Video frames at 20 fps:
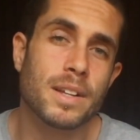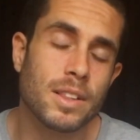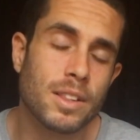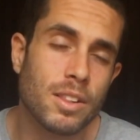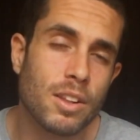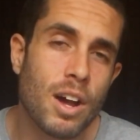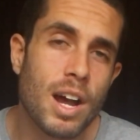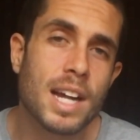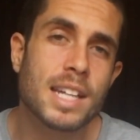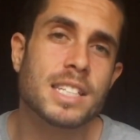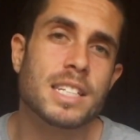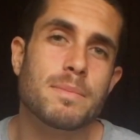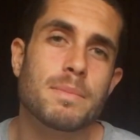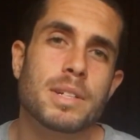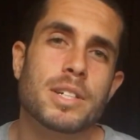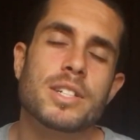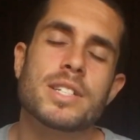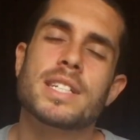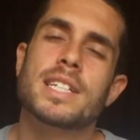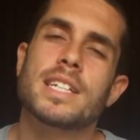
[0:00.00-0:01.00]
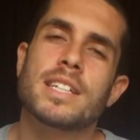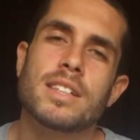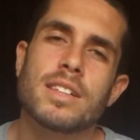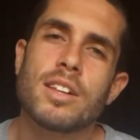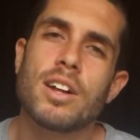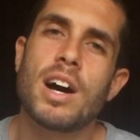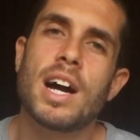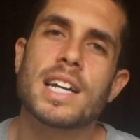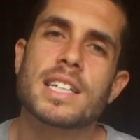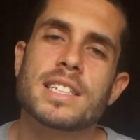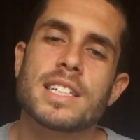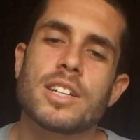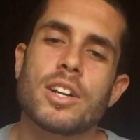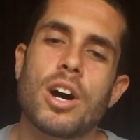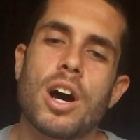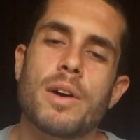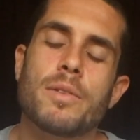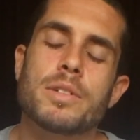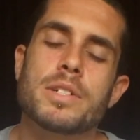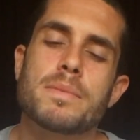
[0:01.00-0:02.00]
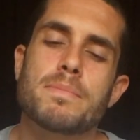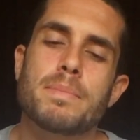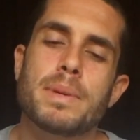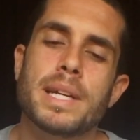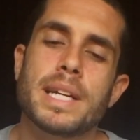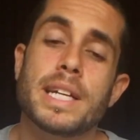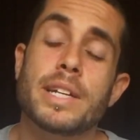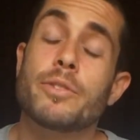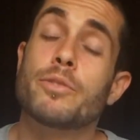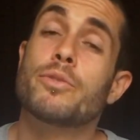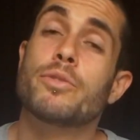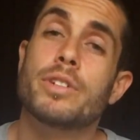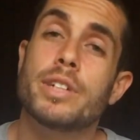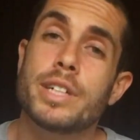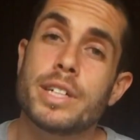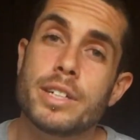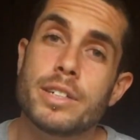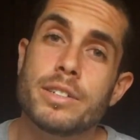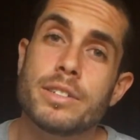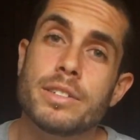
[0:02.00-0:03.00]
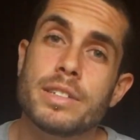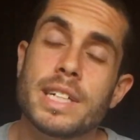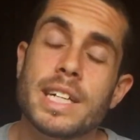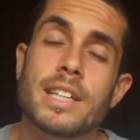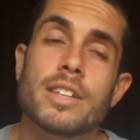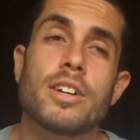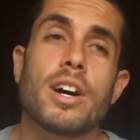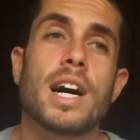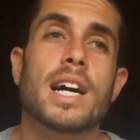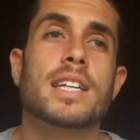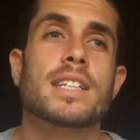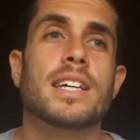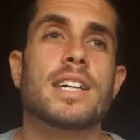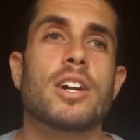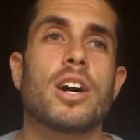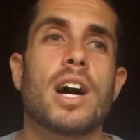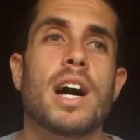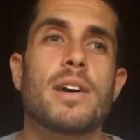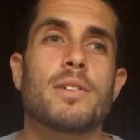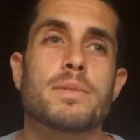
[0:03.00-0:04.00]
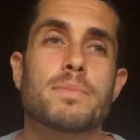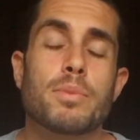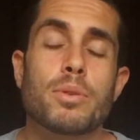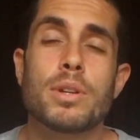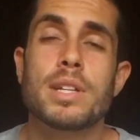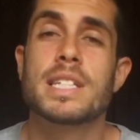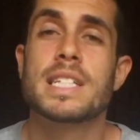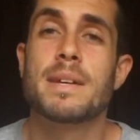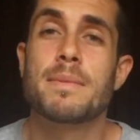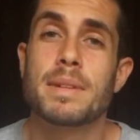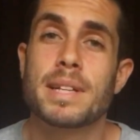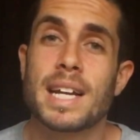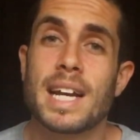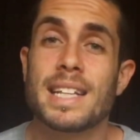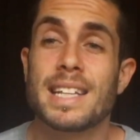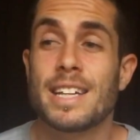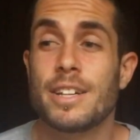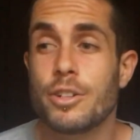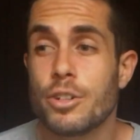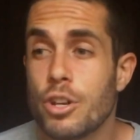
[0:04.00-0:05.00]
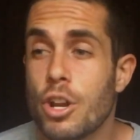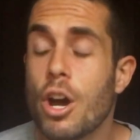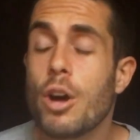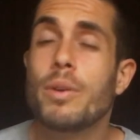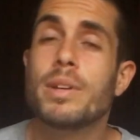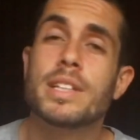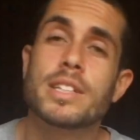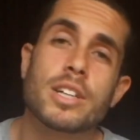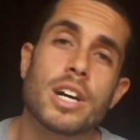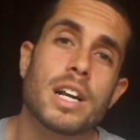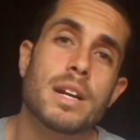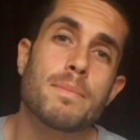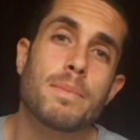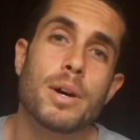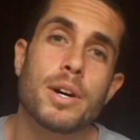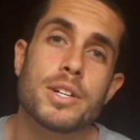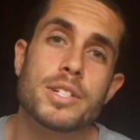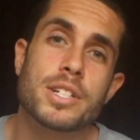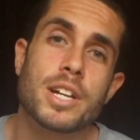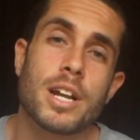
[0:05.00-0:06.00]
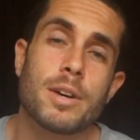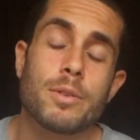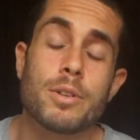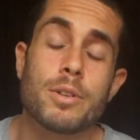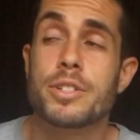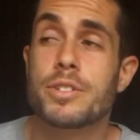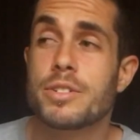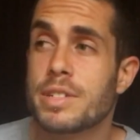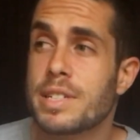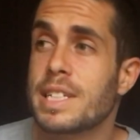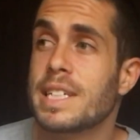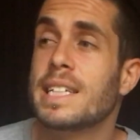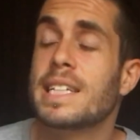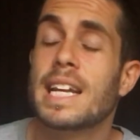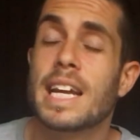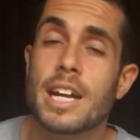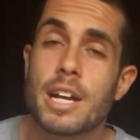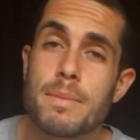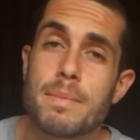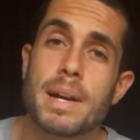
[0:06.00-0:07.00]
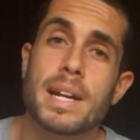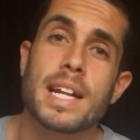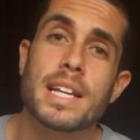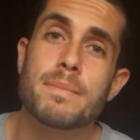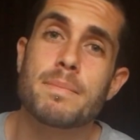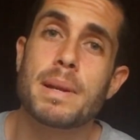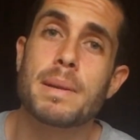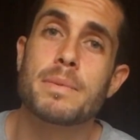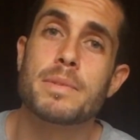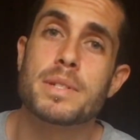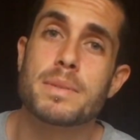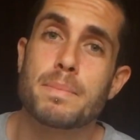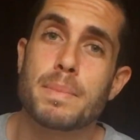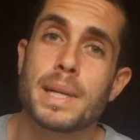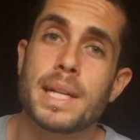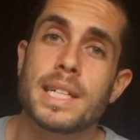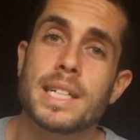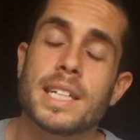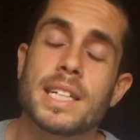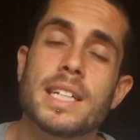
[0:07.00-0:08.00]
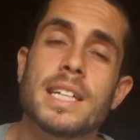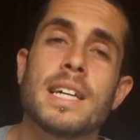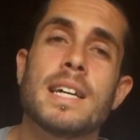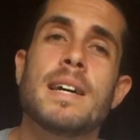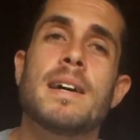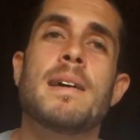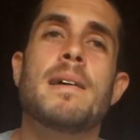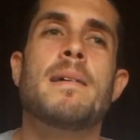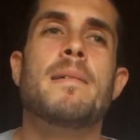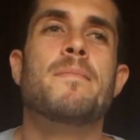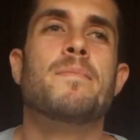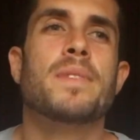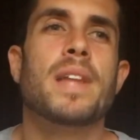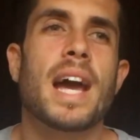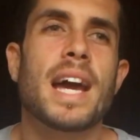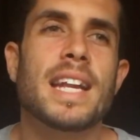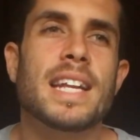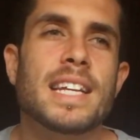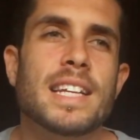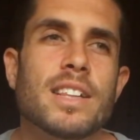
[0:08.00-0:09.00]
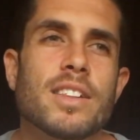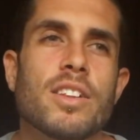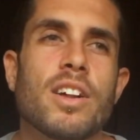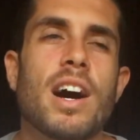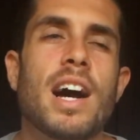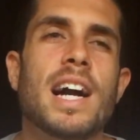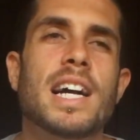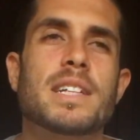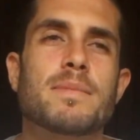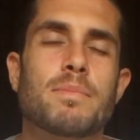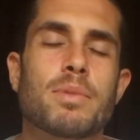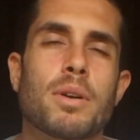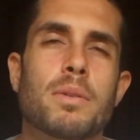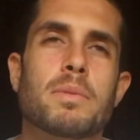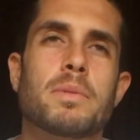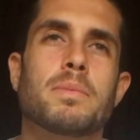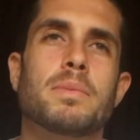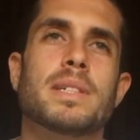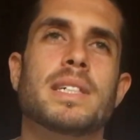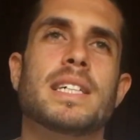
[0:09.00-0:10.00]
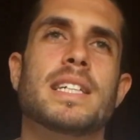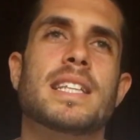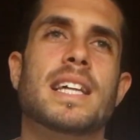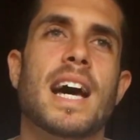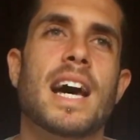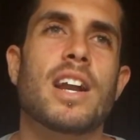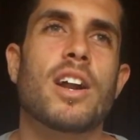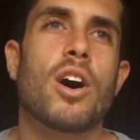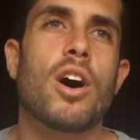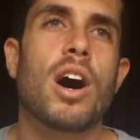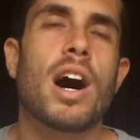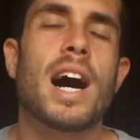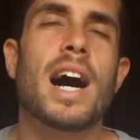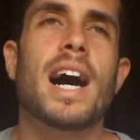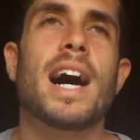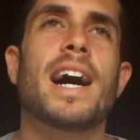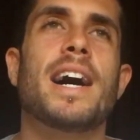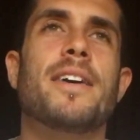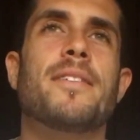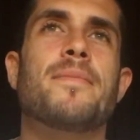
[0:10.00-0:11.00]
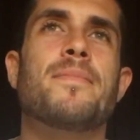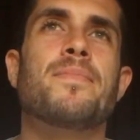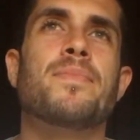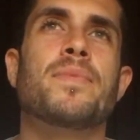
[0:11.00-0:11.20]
liked it because he liked that I was being real. He liked that I was putting something out there, knowing the kind of person I who did care about other people's opinion. And he liked probably that I